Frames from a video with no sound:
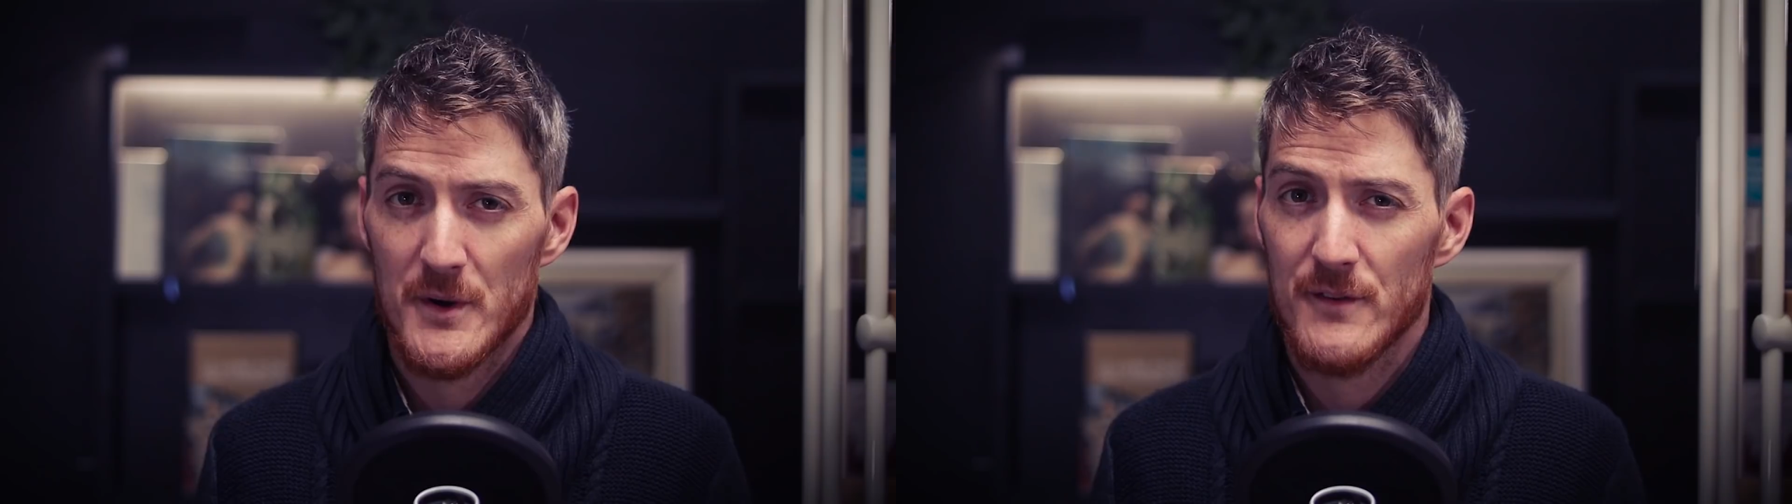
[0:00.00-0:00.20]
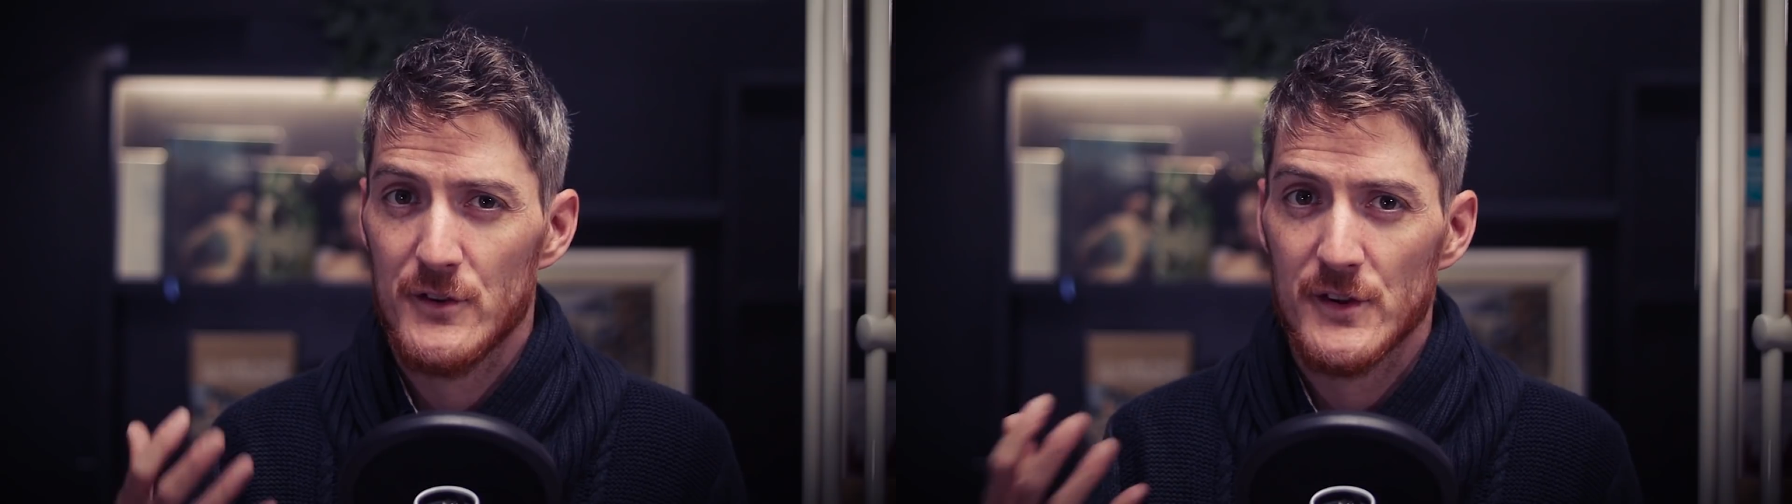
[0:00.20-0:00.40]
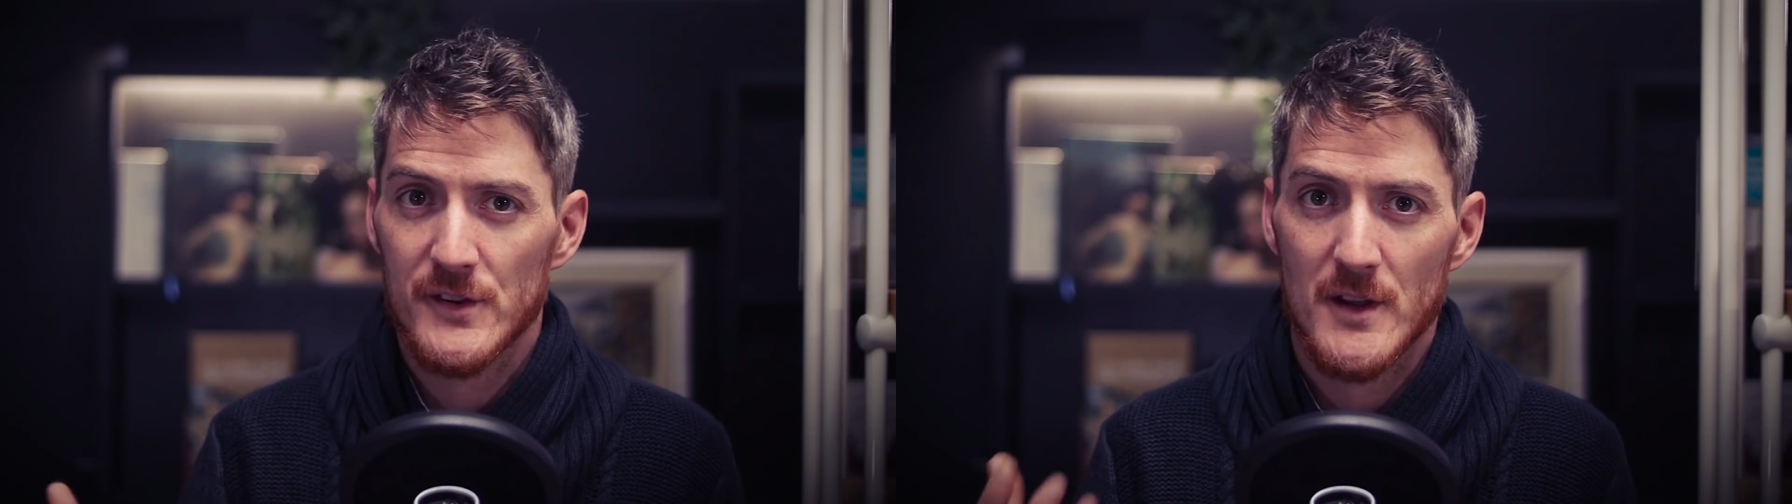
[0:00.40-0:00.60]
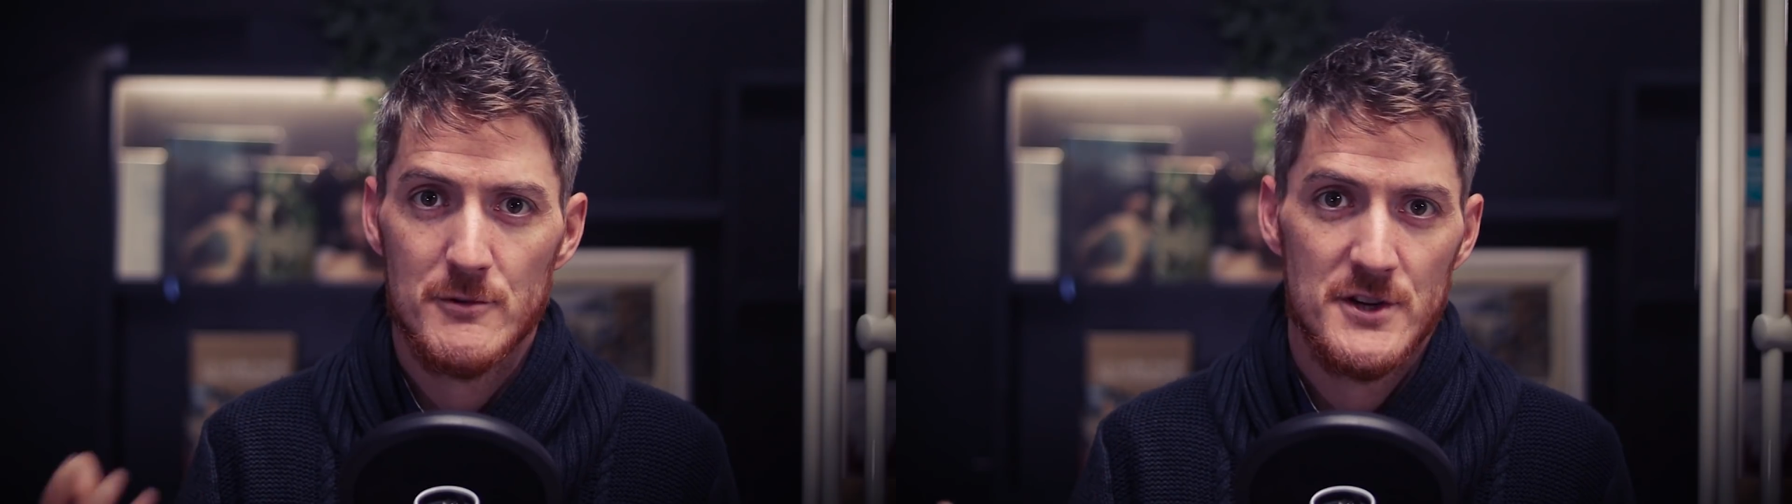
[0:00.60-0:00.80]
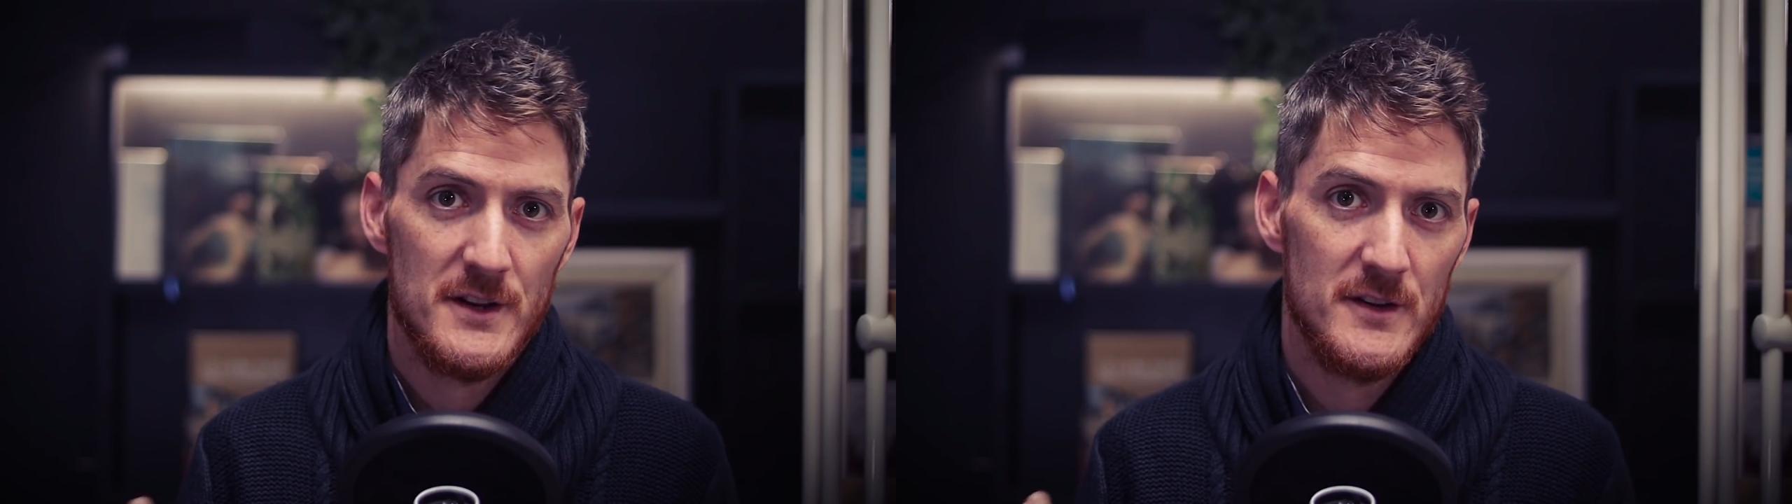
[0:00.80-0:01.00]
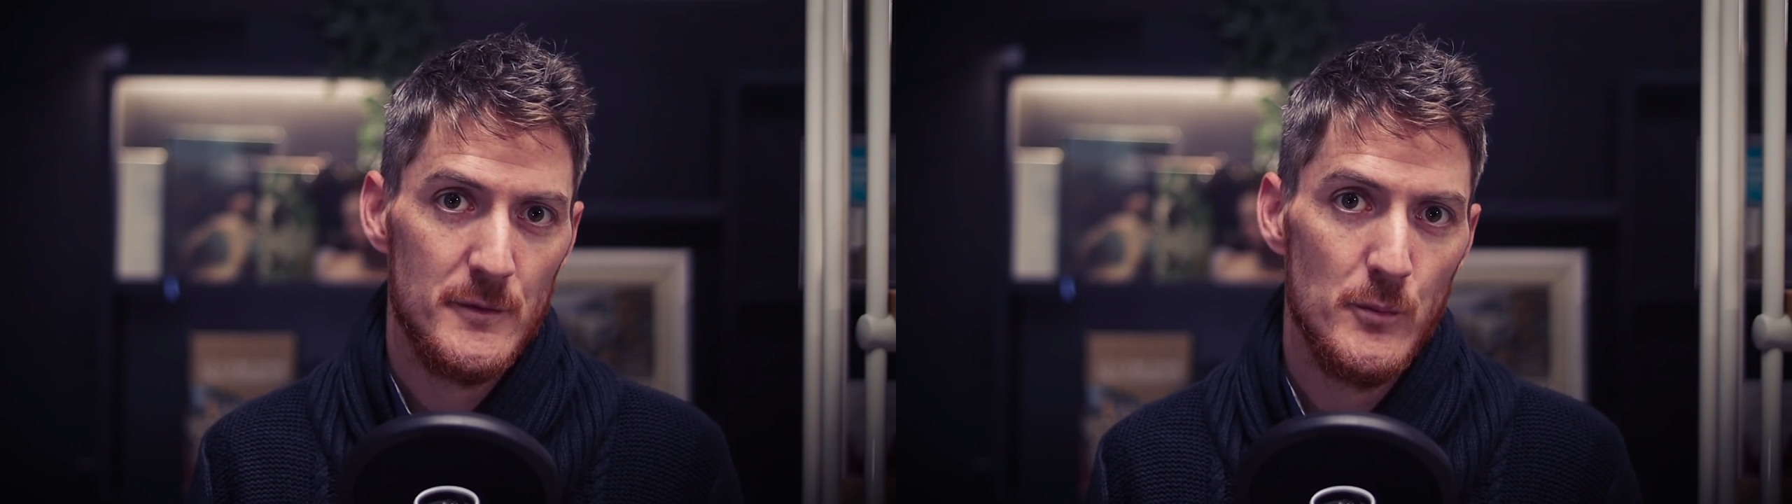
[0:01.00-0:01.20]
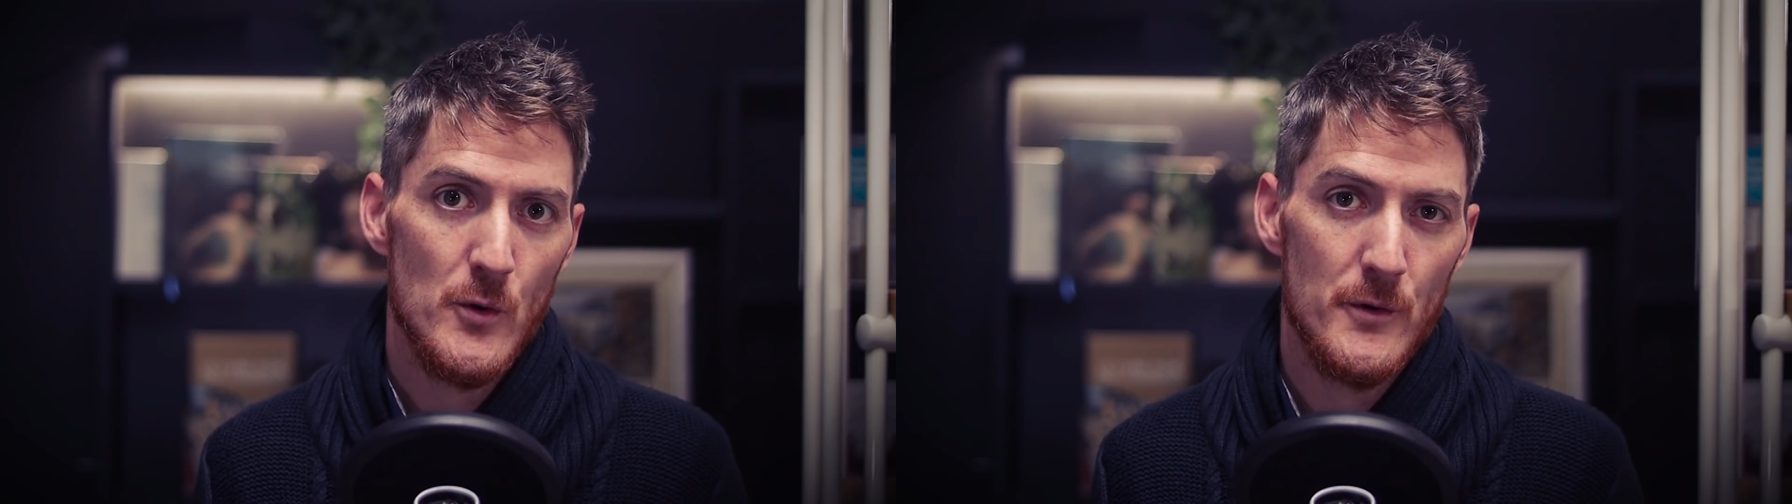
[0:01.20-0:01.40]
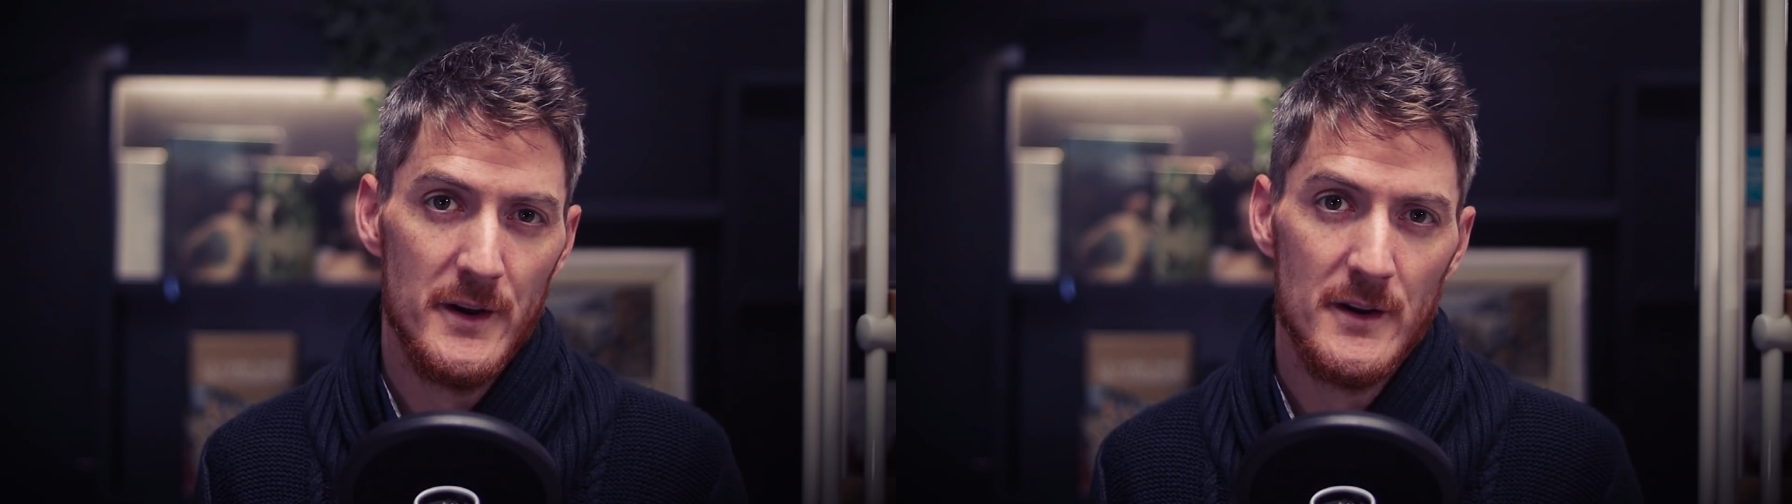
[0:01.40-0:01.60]
but if the subject is
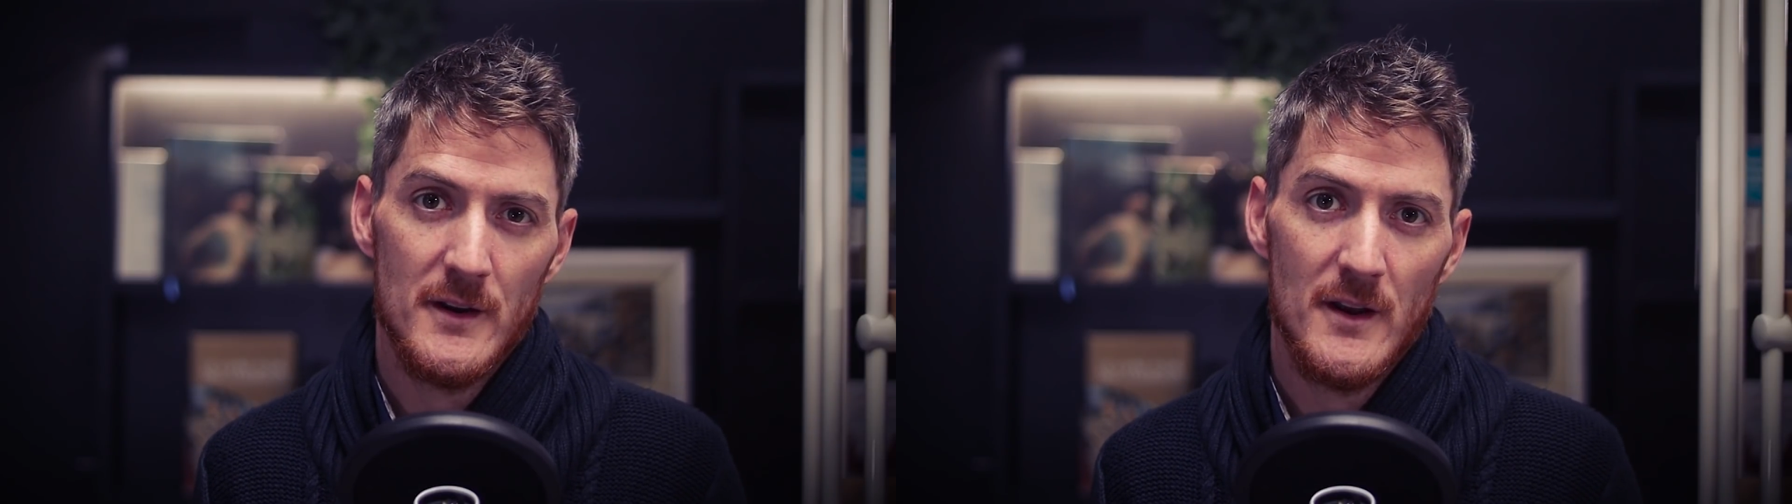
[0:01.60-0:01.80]
boring,